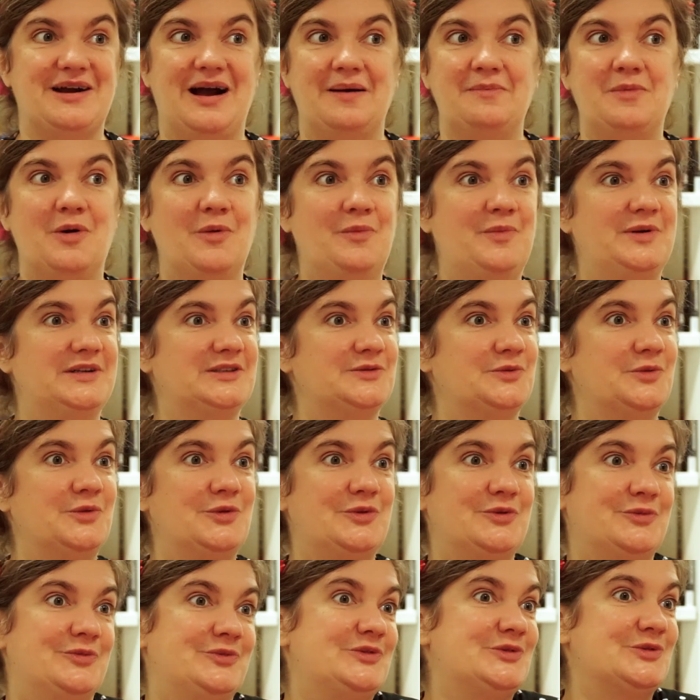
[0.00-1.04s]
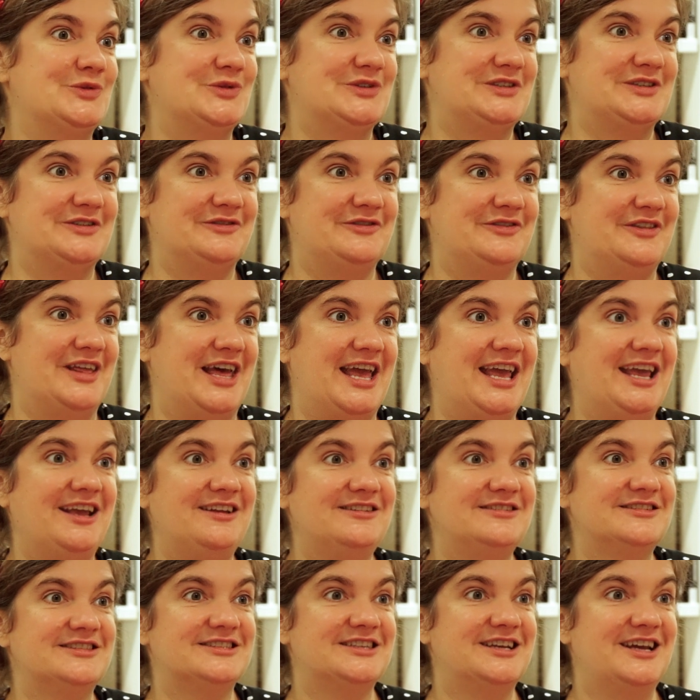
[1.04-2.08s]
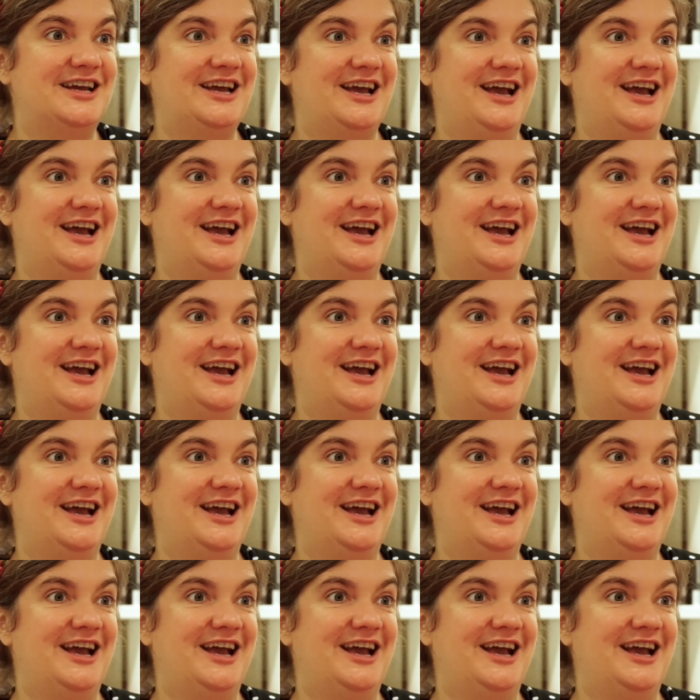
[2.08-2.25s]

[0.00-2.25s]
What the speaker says: I'm open to all sorts of things,